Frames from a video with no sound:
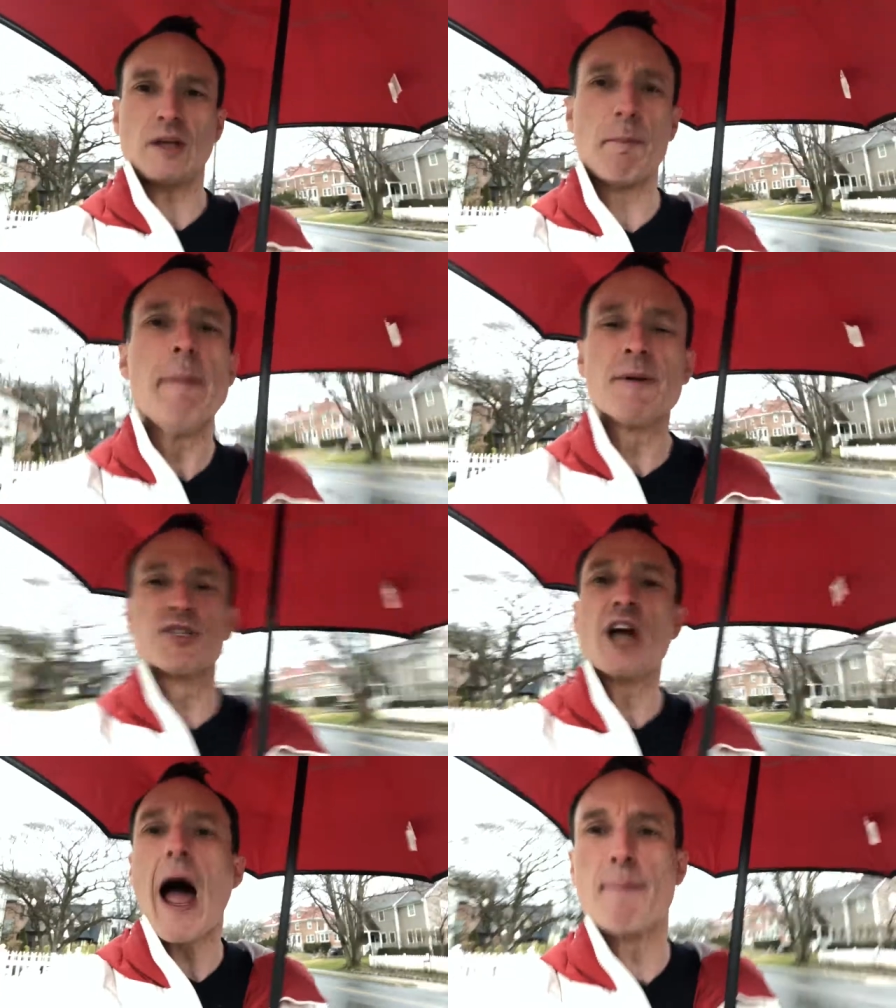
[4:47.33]
People's
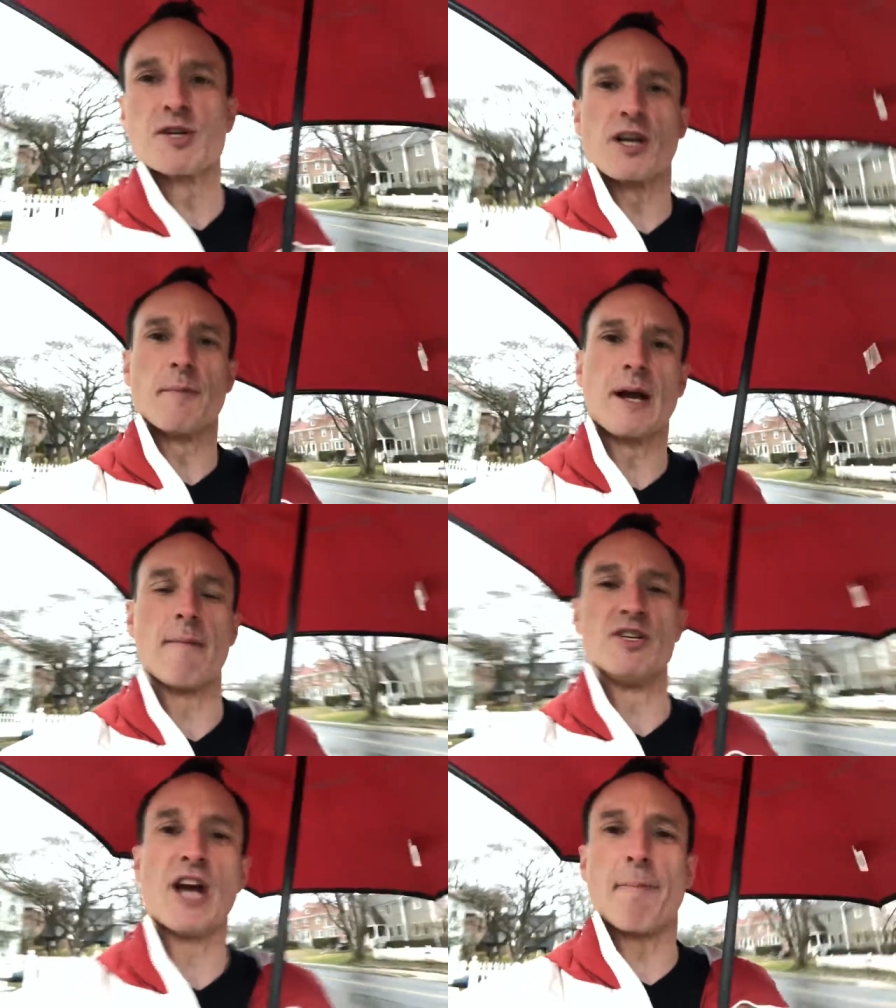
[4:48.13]
jobs are going to become
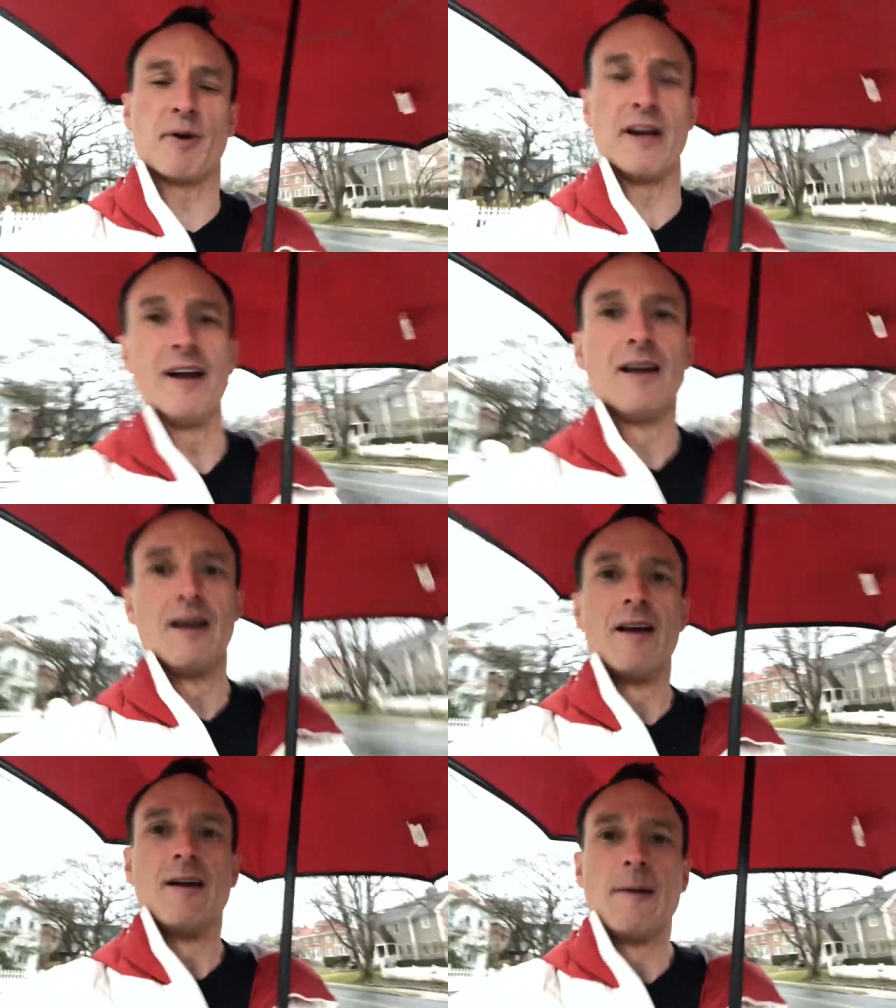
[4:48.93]
in jeopardy.
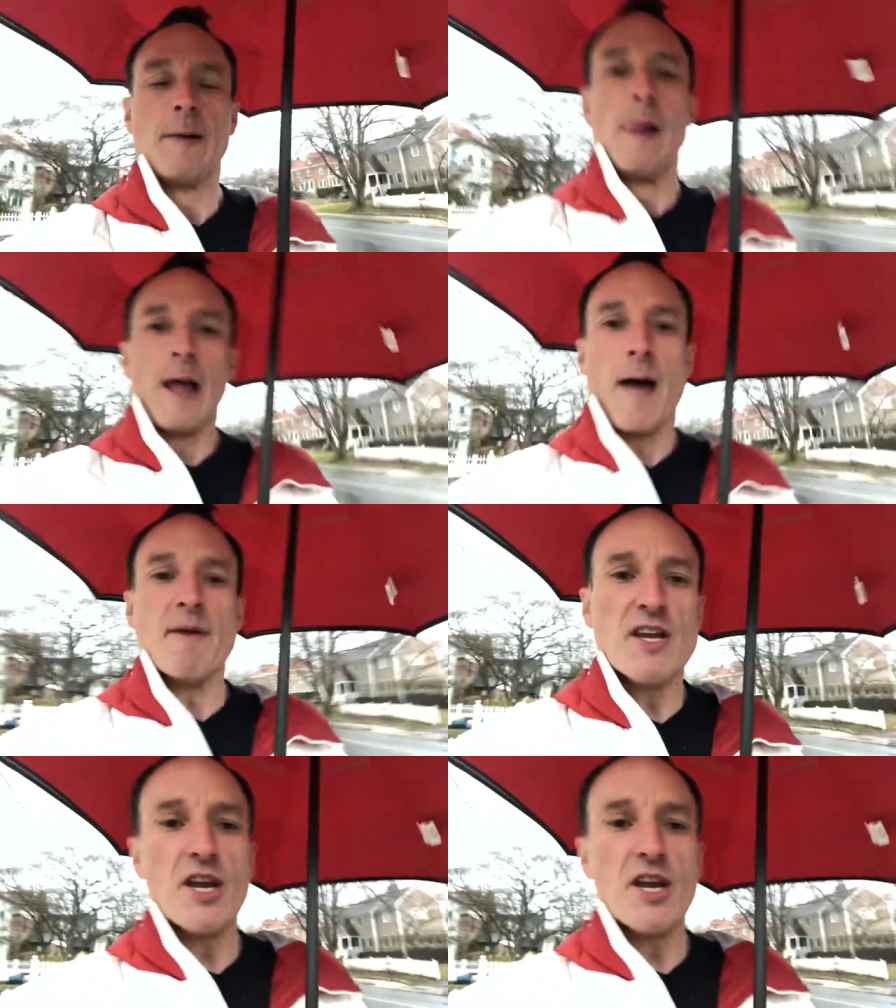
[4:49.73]
I mean,